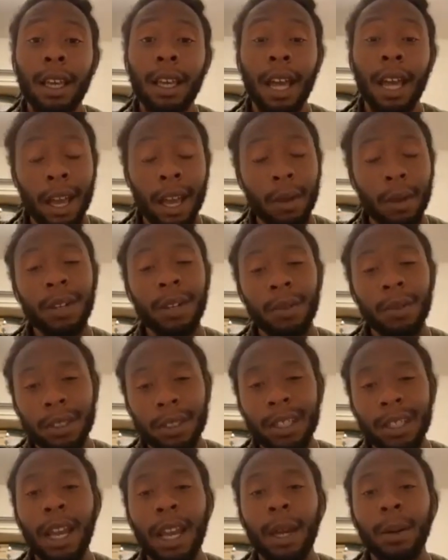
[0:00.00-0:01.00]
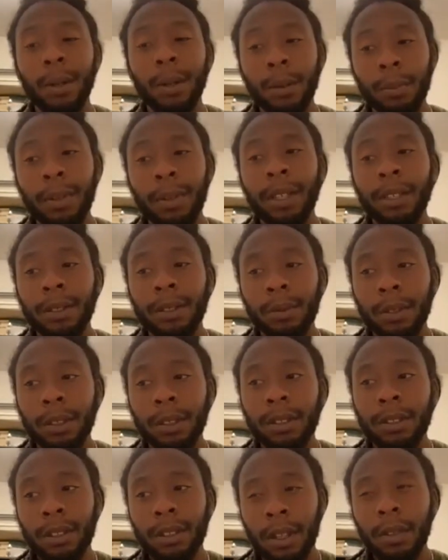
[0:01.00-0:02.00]
I want to retire in a place where
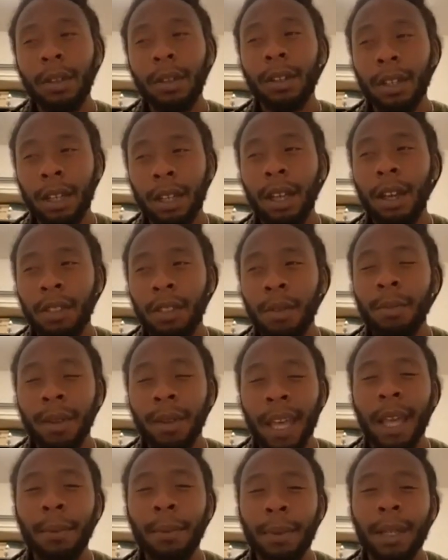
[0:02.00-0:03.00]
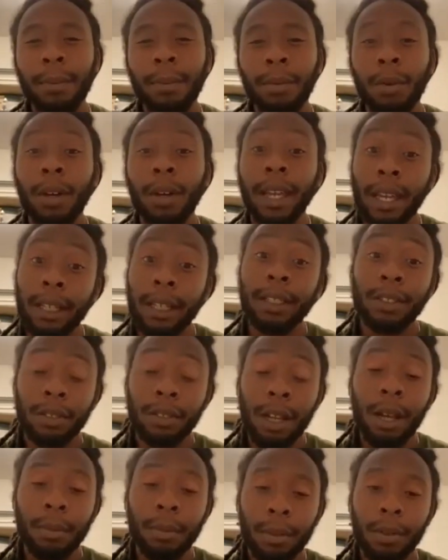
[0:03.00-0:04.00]
there's other Black people and it's
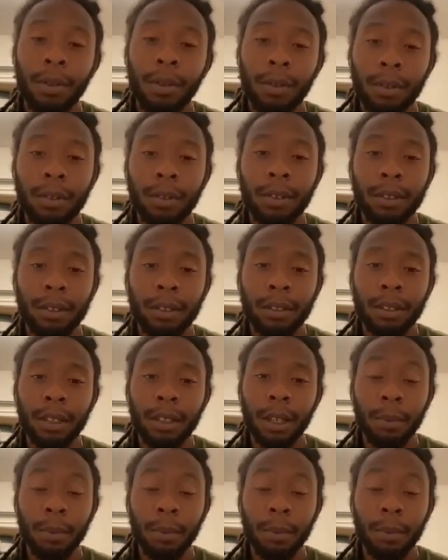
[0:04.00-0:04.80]
tropical. And